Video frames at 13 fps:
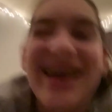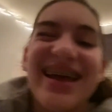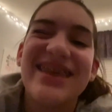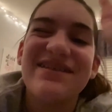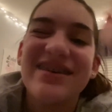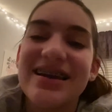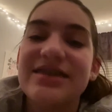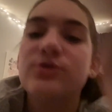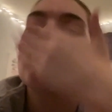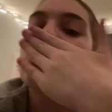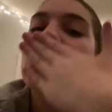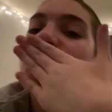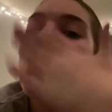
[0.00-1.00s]
I love you guys.
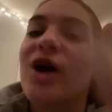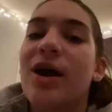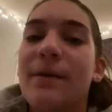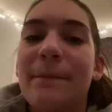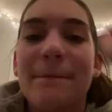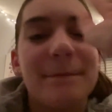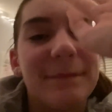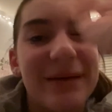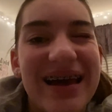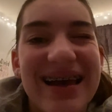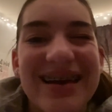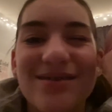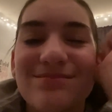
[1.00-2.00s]

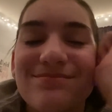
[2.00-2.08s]
Bye.